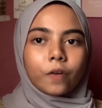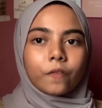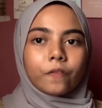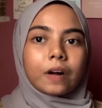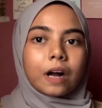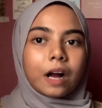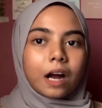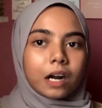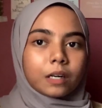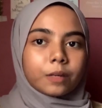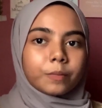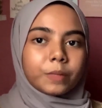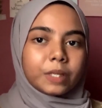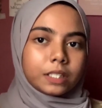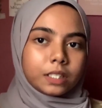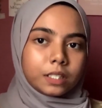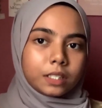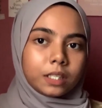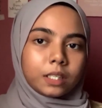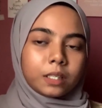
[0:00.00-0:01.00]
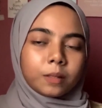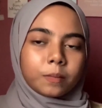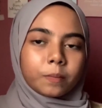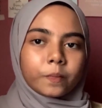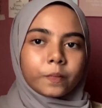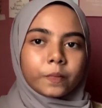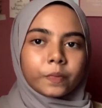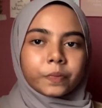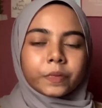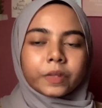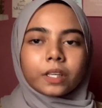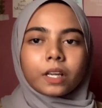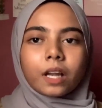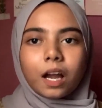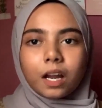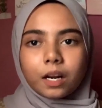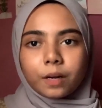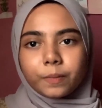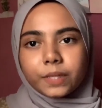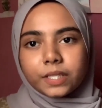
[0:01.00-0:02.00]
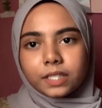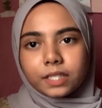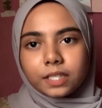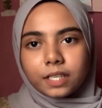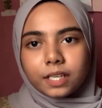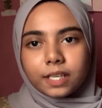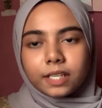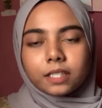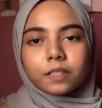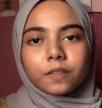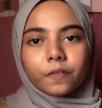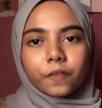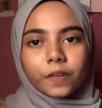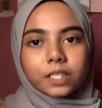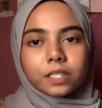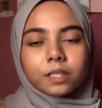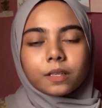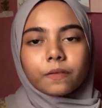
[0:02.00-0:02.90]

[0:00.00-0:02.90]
RBC. RBC is a fixed